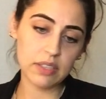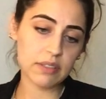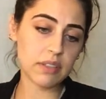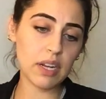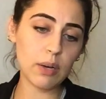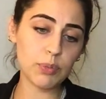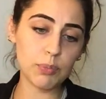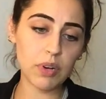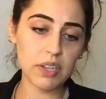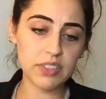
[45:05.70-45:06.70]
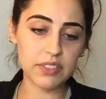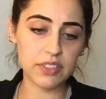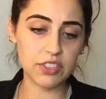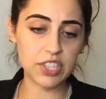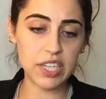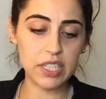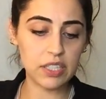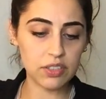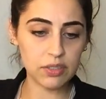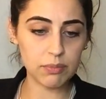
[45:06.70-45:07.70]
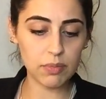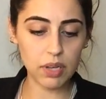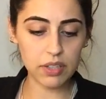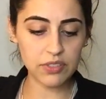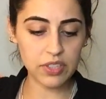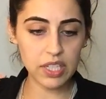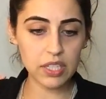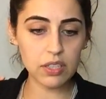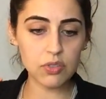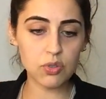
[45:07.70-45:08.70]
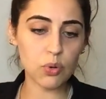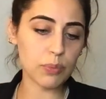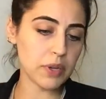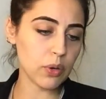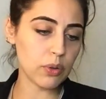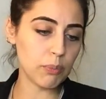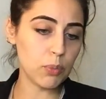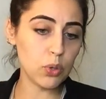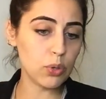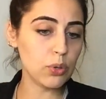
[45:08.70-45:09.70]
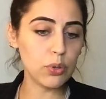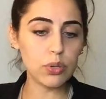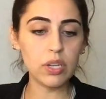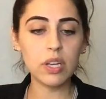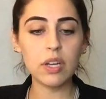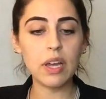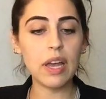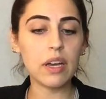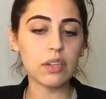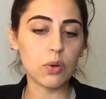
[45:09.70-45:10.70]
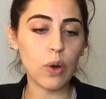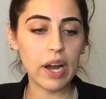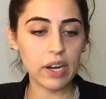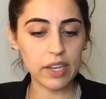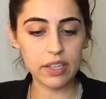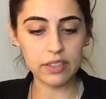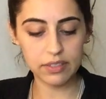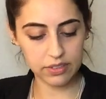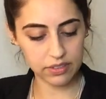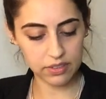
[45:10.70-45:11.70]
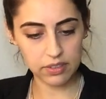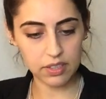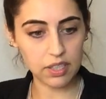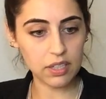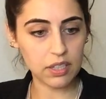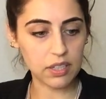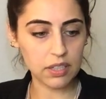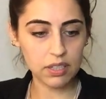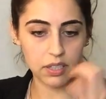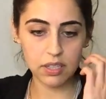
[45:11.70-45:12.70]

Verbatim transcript: It's going to help you process the change. I'm seeing Scorpio, the moon, and Aquarius here